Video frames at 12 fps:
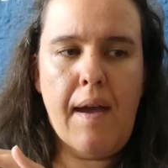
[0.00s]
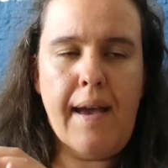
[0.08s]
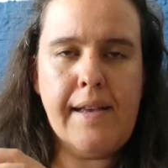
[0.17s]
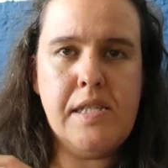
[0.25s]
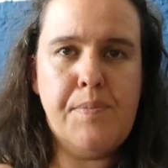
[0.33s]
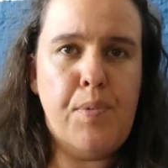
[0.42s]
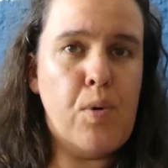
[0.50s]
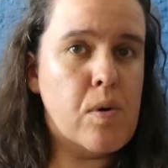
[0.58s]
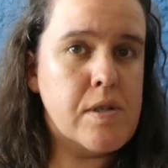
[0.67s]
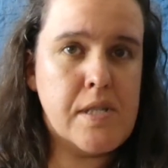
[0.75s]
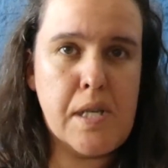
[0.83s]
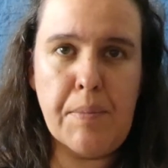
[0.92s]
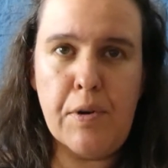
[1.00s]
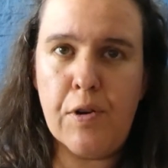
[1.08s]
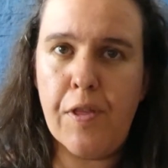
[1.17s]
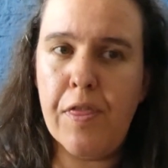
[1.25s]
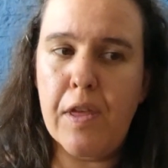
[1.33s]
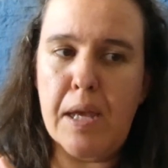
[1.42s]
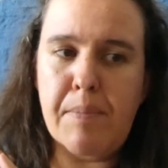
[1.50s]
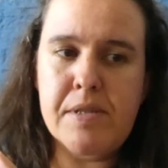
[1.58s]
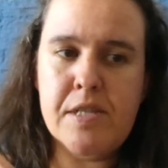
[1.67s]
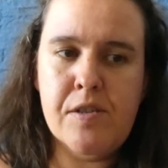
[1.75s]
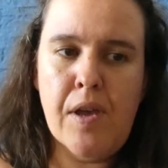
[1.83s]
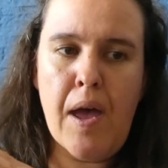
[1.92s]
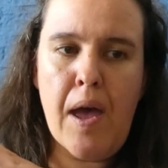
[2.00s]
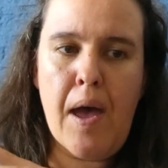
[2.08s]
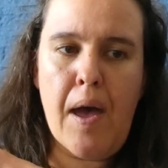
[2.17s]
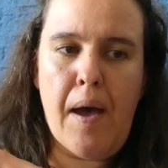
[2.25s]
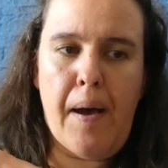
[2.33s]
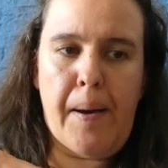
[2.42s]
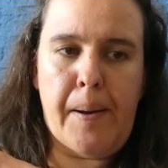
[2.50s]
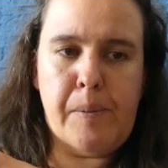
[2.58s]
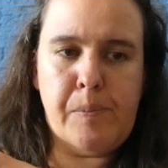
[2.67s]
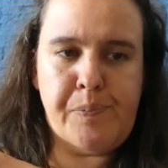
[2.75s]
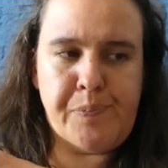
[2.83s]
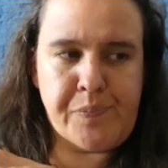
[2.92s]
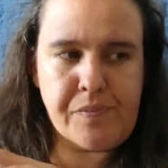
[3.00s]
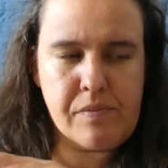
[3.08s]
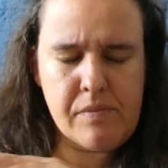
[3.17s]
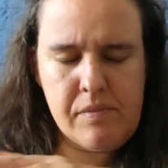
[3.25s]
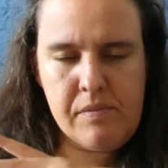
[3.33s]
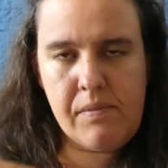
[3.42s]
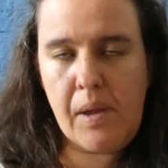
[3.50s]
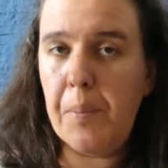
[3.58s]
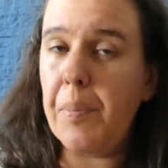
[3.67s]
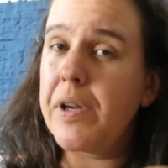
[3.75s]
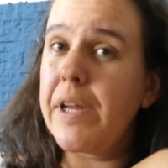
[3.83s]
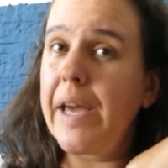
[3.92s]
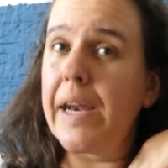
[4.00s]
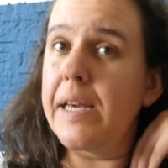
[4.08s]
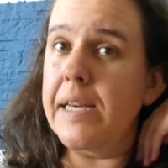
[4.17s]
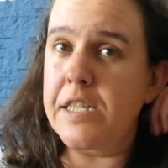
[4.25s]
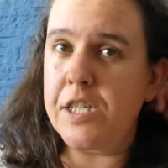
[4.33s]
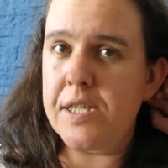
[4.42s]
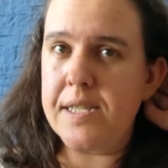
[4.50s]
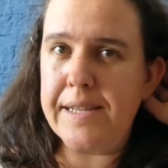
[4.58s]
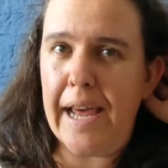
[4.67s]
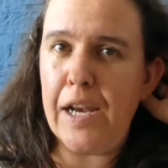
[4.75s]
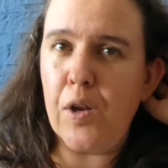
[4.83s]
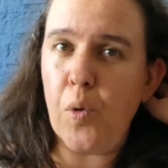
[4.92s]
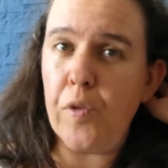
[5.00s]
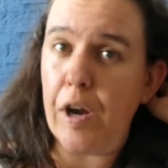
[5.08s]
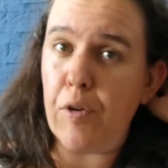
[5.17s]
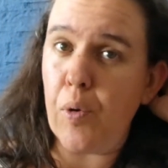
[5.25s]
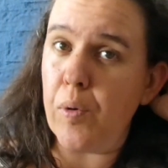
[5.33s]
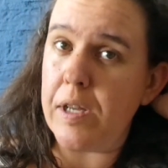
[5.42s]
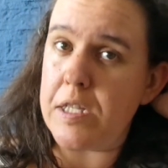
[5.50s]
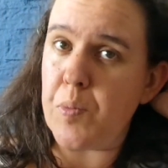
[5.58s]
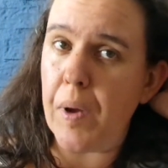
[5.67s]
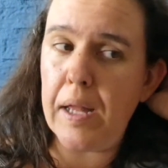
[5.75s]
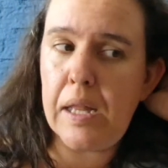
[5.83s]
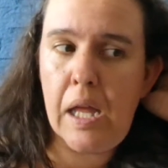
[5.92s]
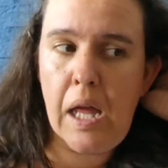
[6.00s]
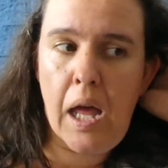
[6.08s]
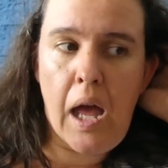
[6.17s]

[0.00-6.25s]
explore similar themes, but they can each stand on their own as well.